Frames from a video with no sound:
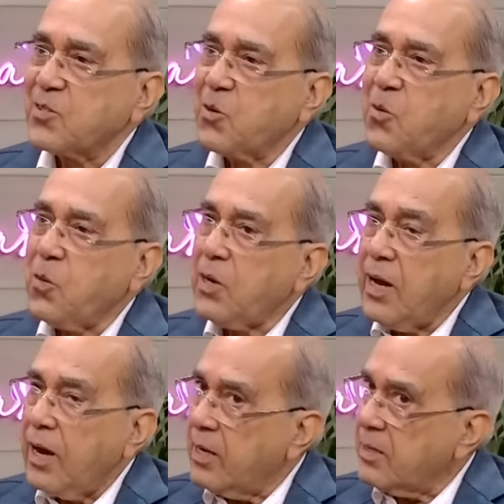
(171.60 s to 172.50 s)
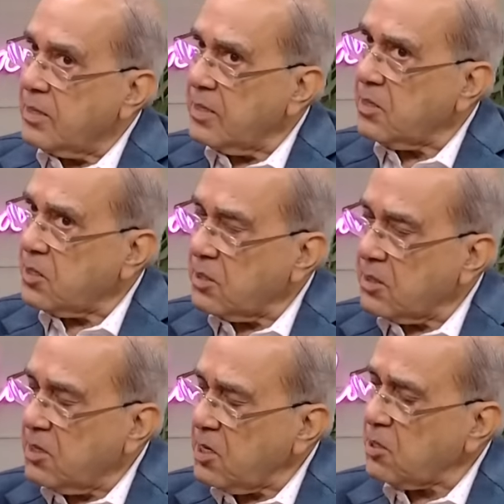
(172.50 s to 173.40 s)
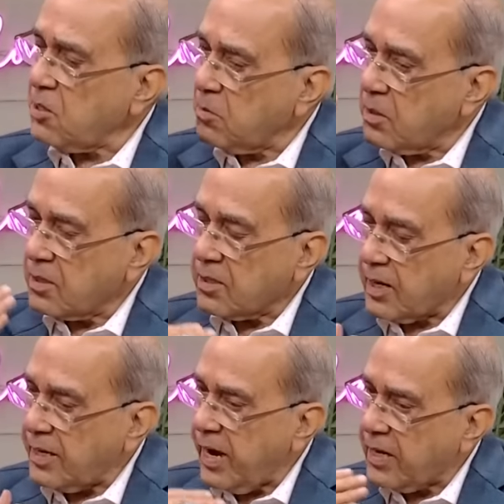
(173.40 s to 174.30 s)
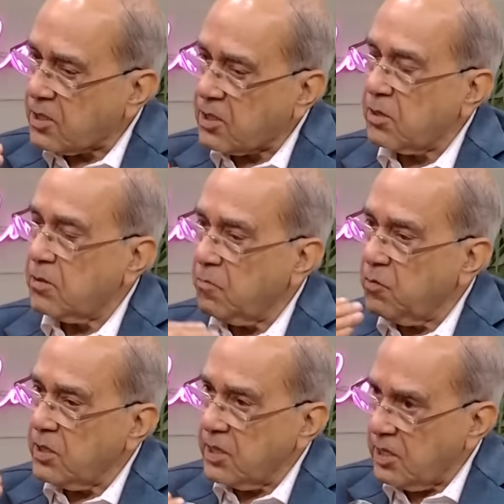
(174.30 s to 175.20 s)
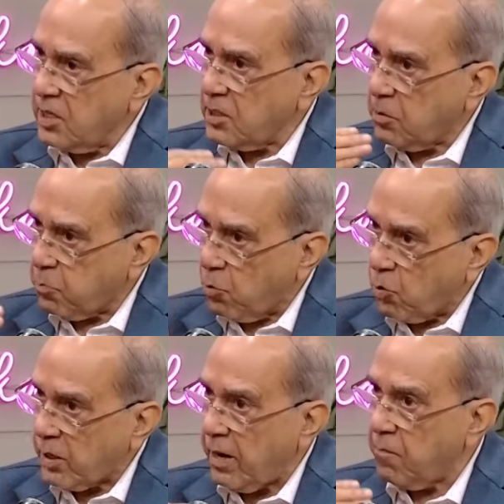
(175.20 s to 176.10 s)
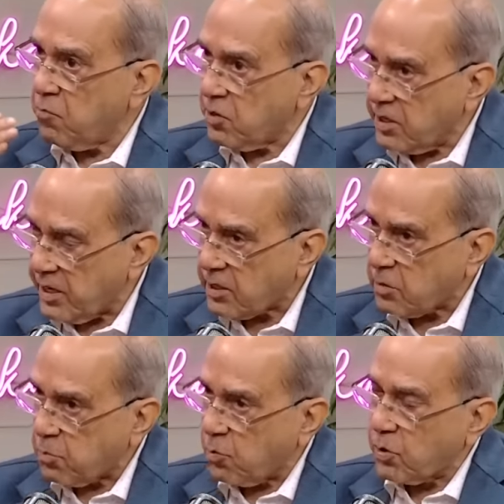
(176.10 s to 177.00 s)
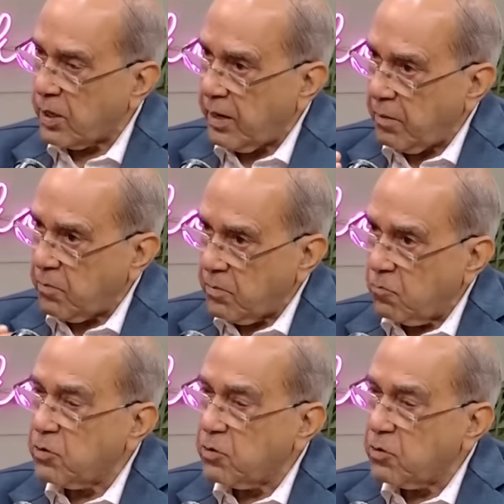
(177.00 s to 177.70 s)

So is this connect with each program, with the next program,